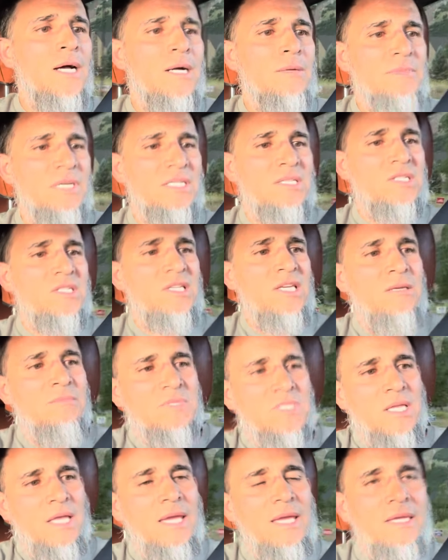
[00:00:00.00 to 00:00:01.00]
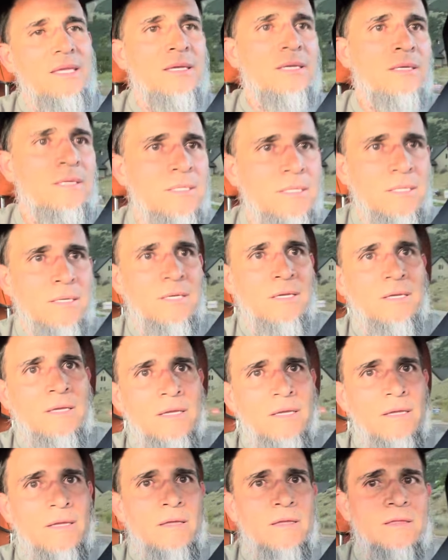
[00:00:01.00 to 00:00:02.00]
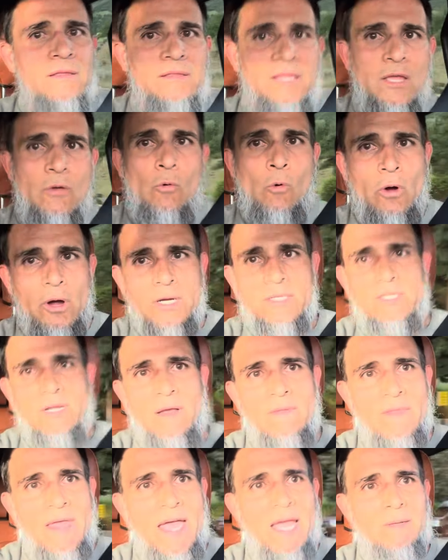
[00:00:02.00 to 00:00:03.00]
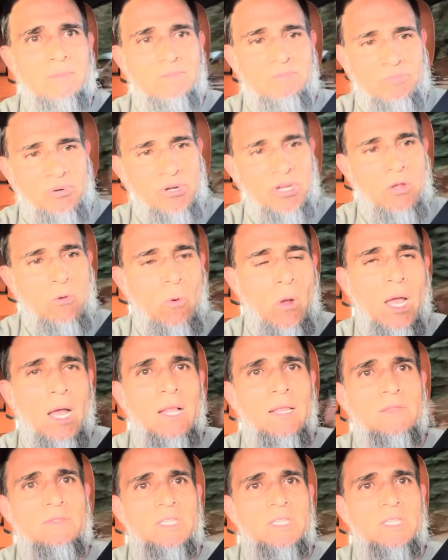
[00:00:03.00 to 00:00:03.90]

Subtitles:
It seems like they worked on that pretty well.